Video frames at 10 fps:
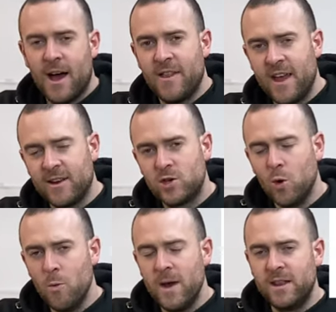I think
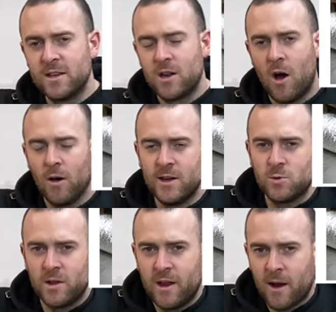2 meters long
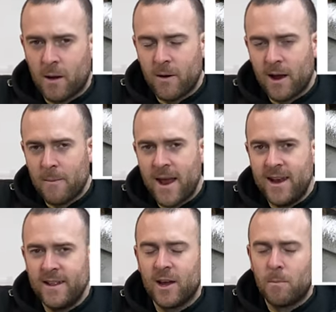is what they
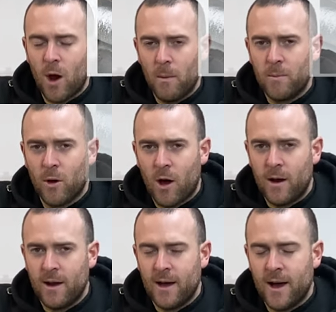recommended. They could probably put
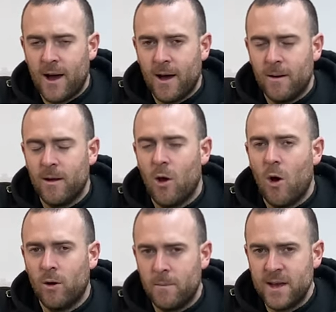on a
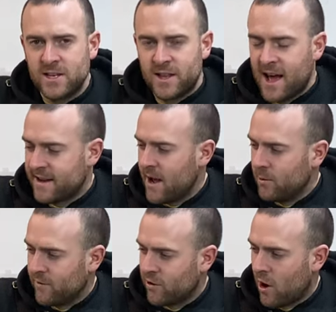longer piece than that, I
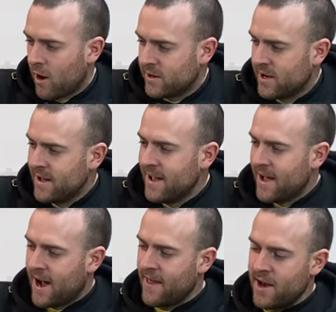would have thought.
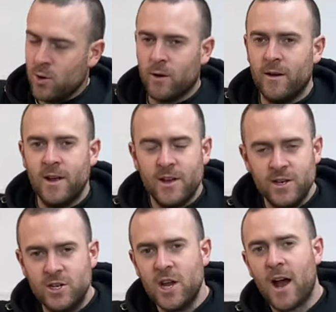And then you can
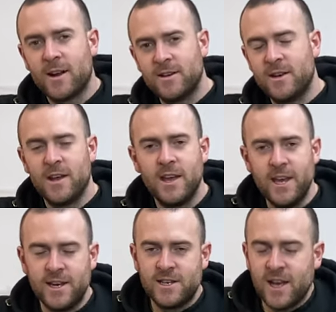duct
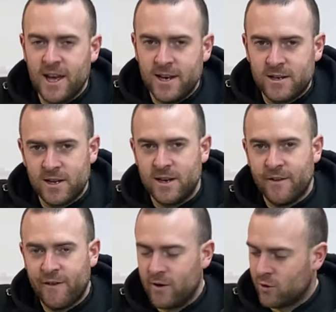heat into
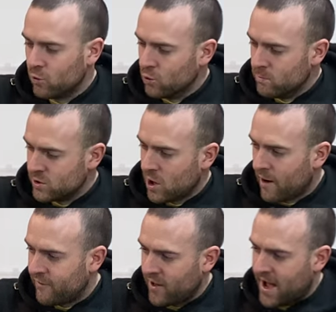different rooms
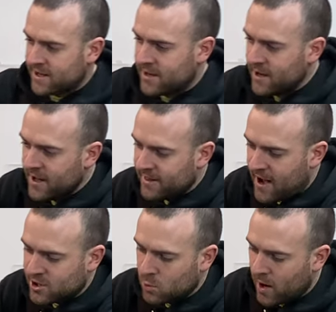off that.
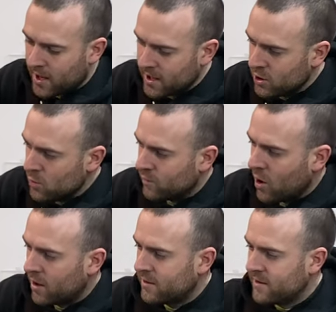That's why you've
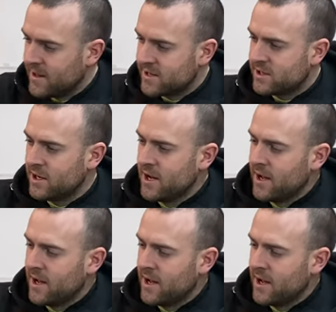got this